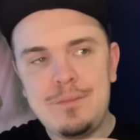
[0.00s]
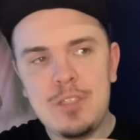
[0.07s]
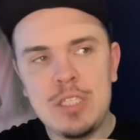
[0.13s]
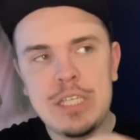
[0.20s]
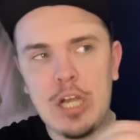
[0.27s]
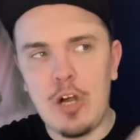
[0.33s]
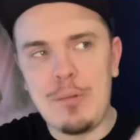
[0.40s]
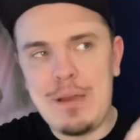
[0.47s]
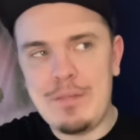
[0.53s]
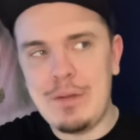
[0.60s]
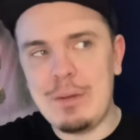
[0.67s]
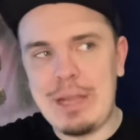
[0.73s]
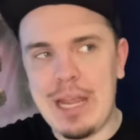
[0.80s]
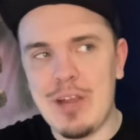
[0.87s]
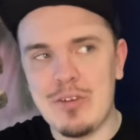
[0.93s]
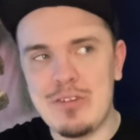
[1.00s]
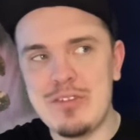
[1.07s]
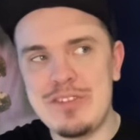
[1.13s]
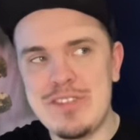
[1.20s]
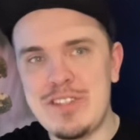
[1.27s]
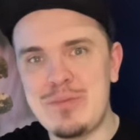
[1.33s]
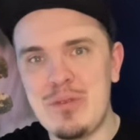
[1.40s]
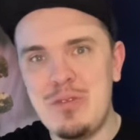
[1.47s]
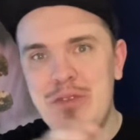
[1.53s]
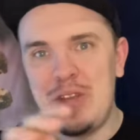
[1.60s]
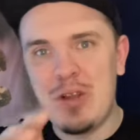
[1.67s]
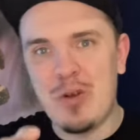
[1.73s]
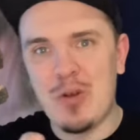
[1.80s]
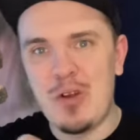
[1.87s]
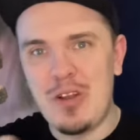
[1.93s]
like all my favorite characters in this movie
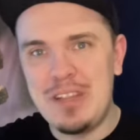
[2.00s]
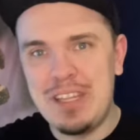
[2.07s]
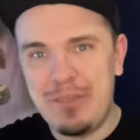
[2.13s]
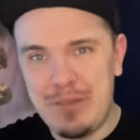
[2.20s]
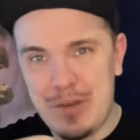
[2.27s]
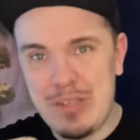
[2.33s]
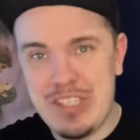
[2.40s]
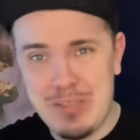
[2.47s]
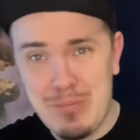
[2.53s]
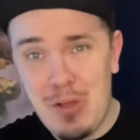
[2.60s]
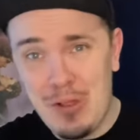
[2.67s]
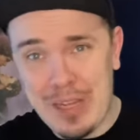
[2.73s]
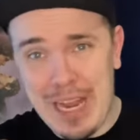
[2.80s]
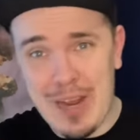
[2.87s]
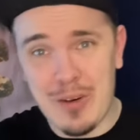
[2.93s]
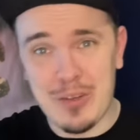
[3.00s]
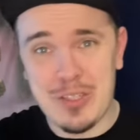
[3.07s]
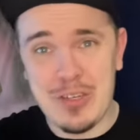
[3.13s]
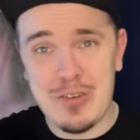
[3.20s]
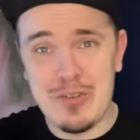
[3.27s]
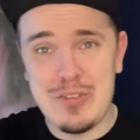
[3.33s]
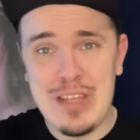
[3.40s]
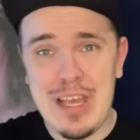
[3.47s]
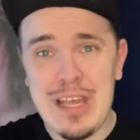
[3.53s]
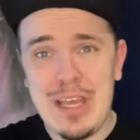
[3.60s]
are all like very small characters.